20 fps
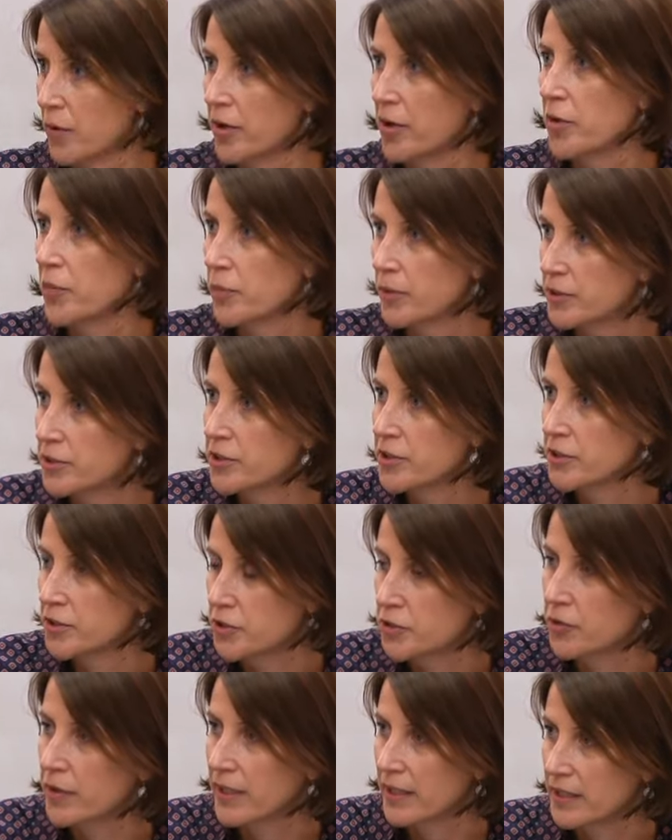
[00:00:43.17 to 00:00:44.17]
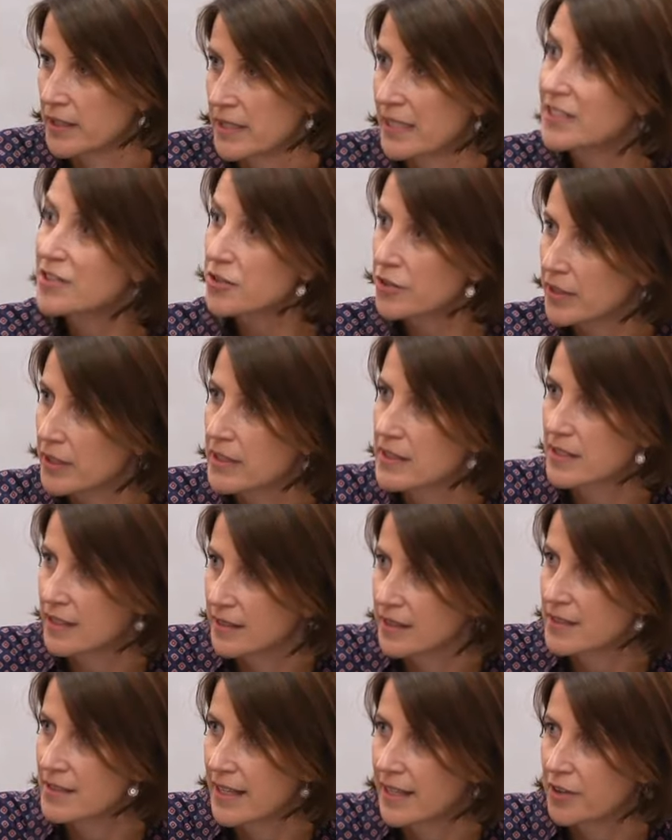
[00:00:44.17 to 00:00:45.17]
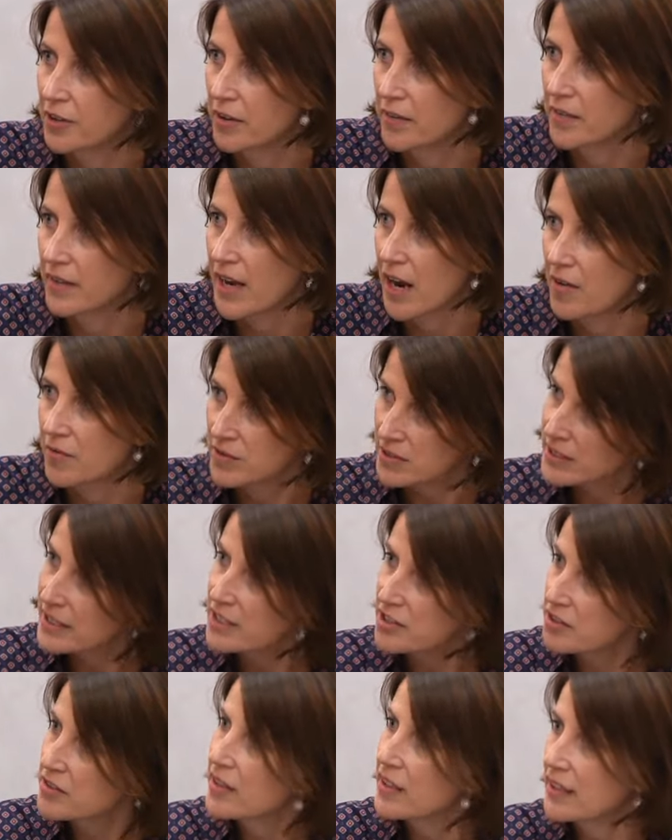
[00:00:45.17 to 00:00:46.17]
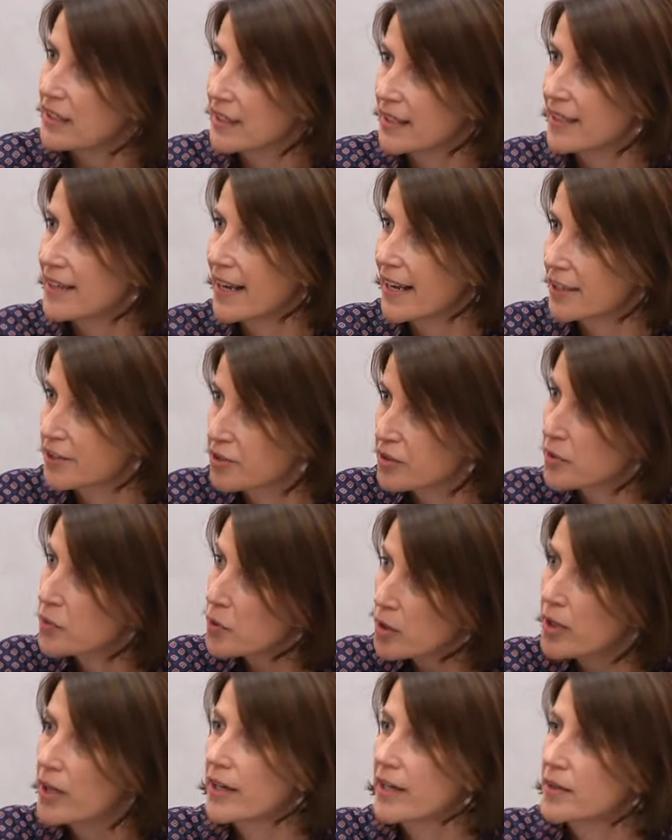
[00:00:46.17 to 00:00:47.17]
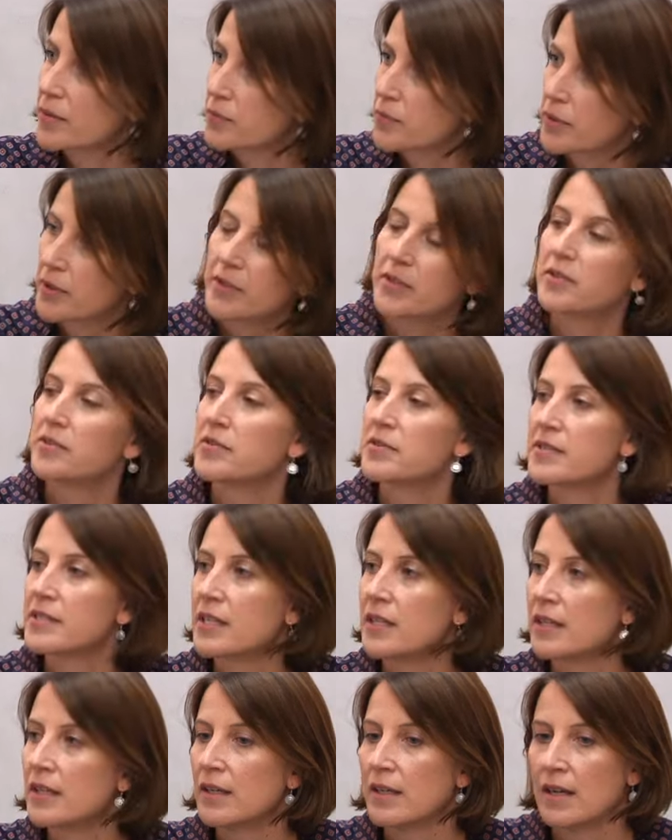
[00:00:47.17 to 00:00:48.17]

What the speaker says: where you put your joint interests at the center of the conversation, that it can actually work and produce